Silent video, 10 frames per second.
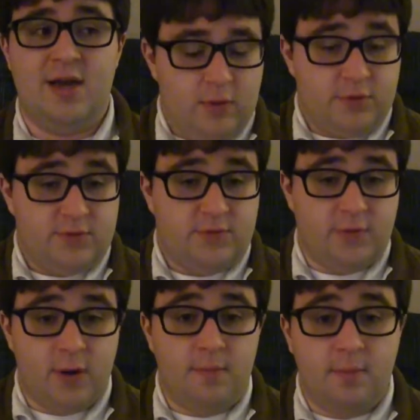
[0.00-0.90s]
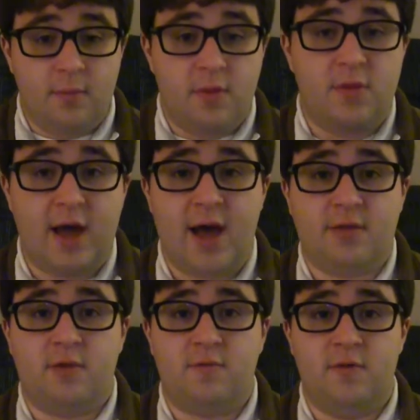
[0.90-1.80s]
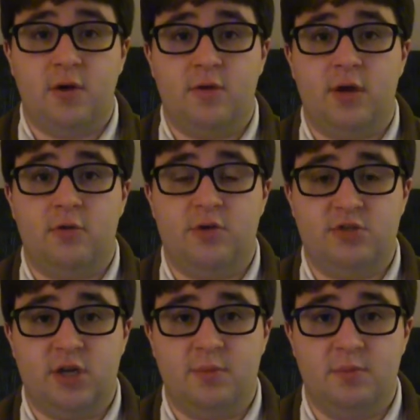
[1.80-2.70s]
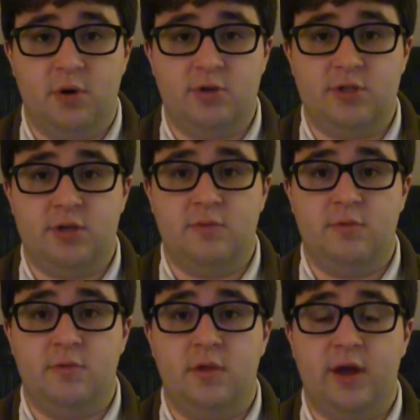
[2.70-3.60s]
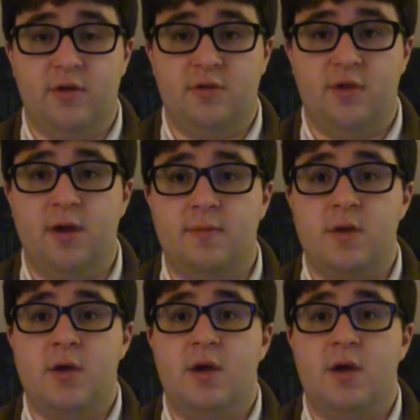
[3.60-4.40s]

And it was from that video that Chris Stuckman posted, like I said,